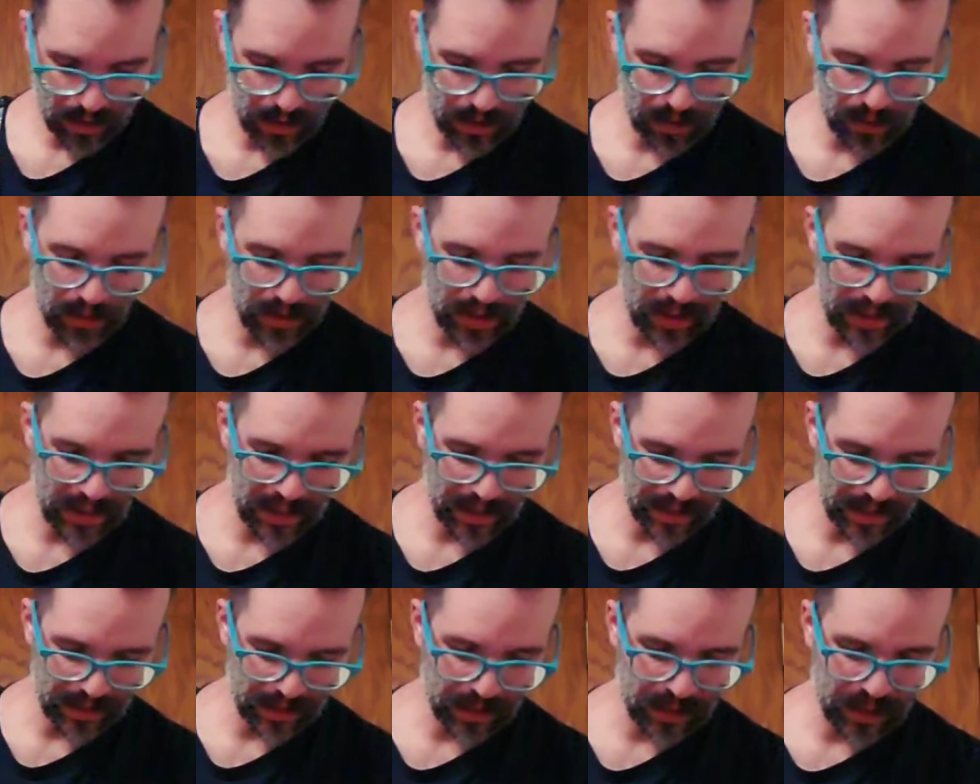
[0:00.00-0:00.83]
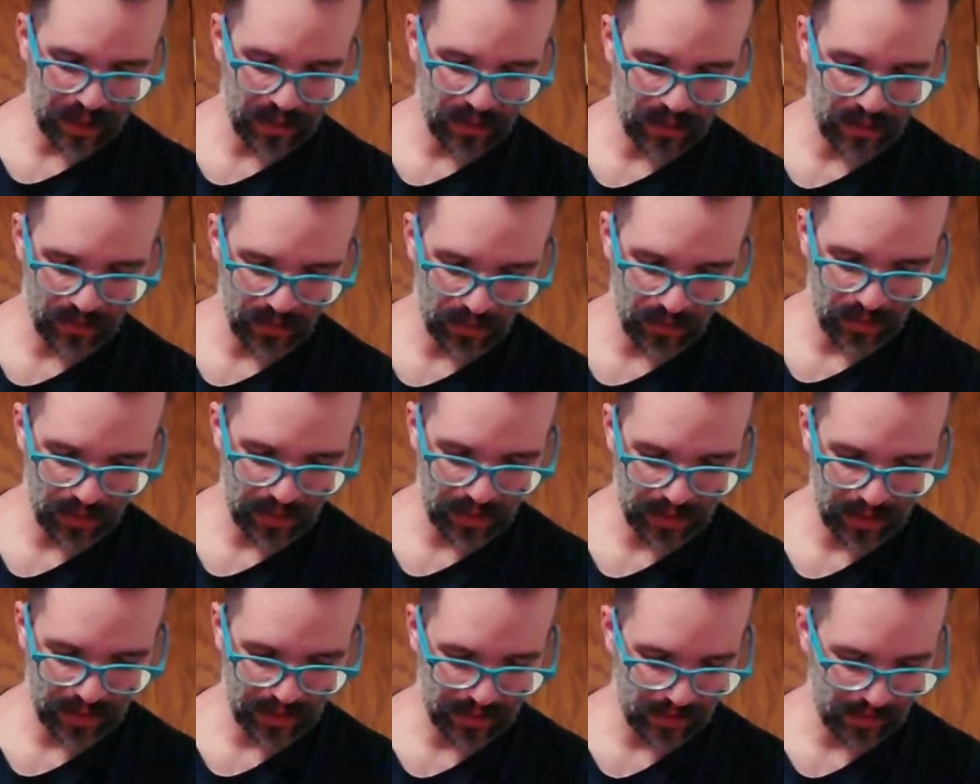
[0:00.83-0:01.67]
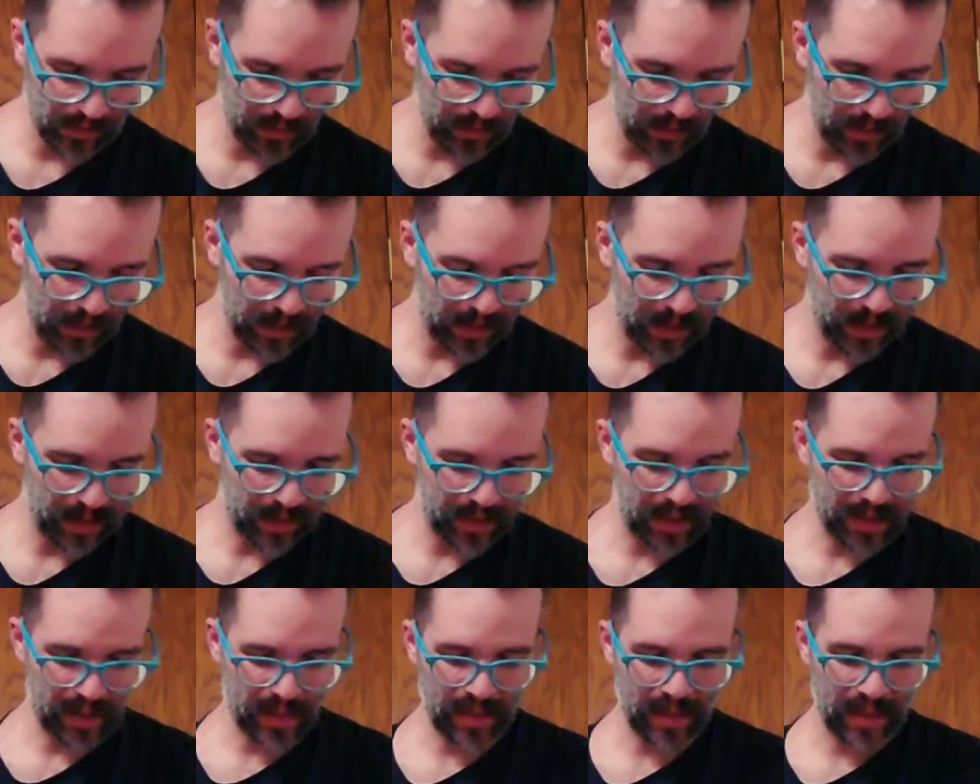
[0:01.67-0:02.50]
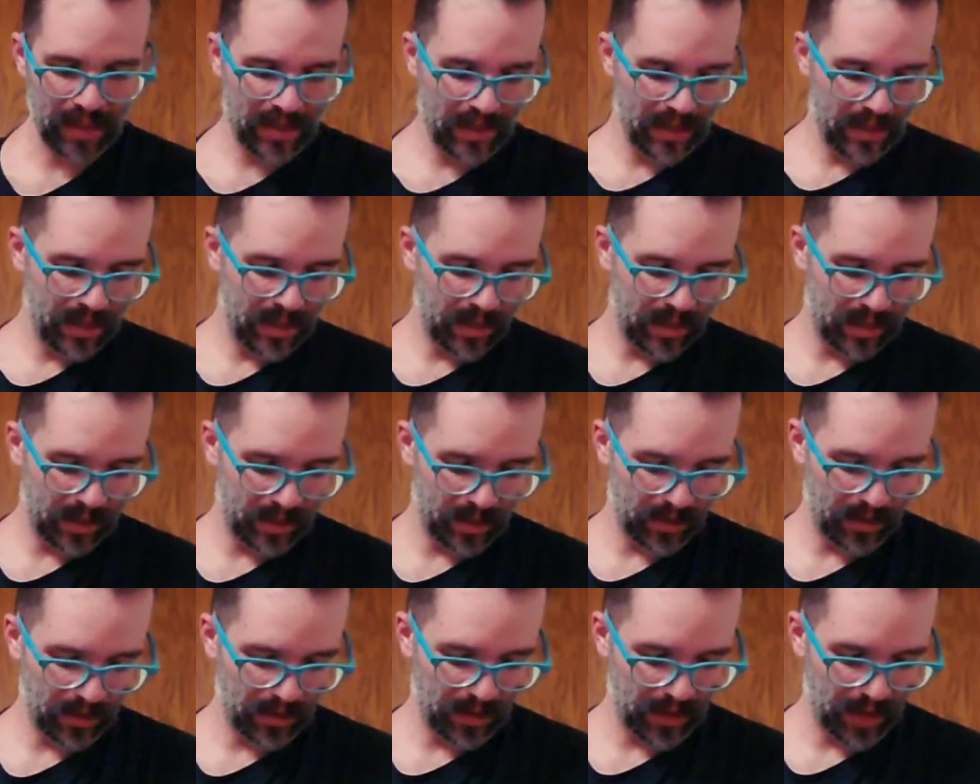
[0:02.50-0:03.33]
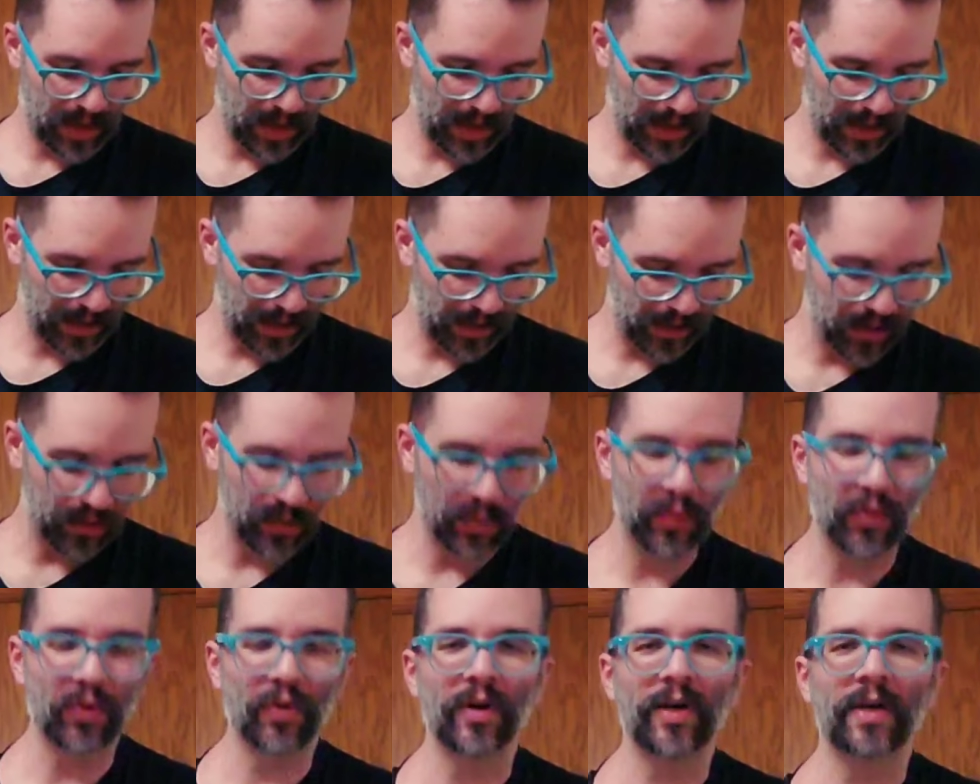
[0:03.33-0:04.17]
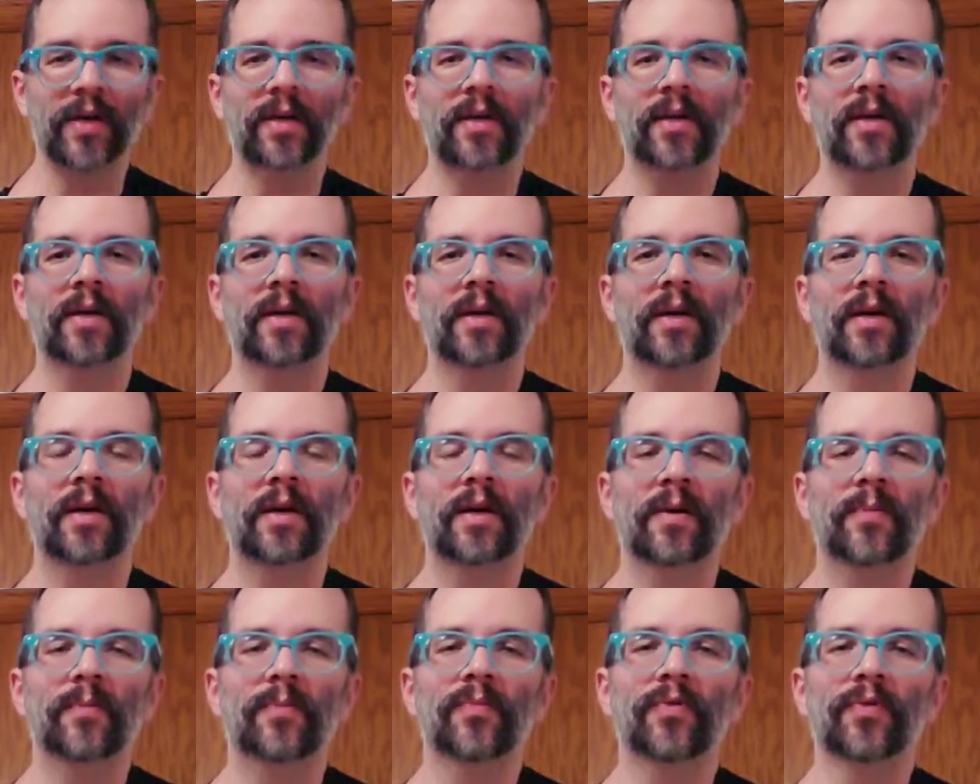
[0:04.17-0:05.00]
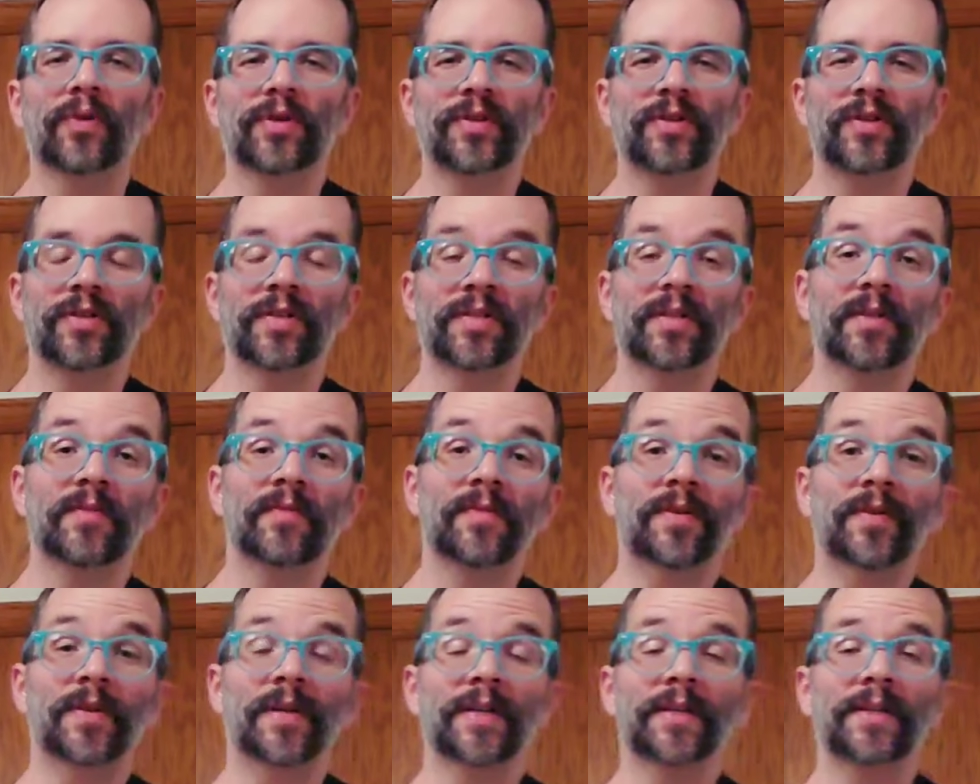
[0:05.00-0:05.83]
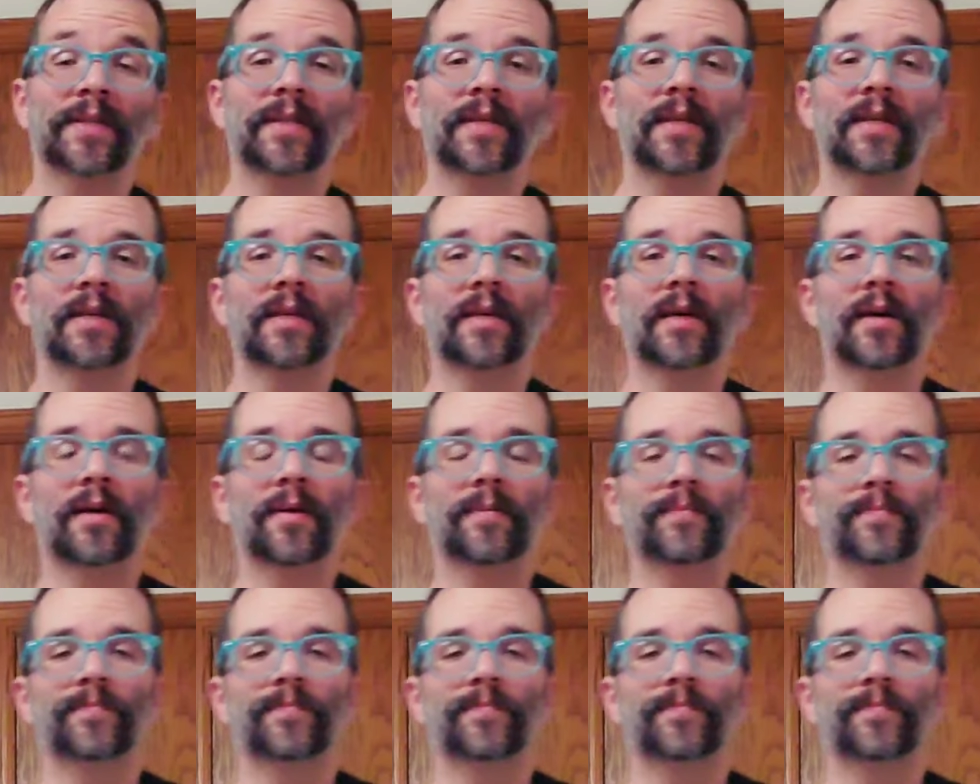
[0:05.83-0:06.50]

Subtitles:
You can get the cheaper ones with the, you know, the non-2-point bridges if you get the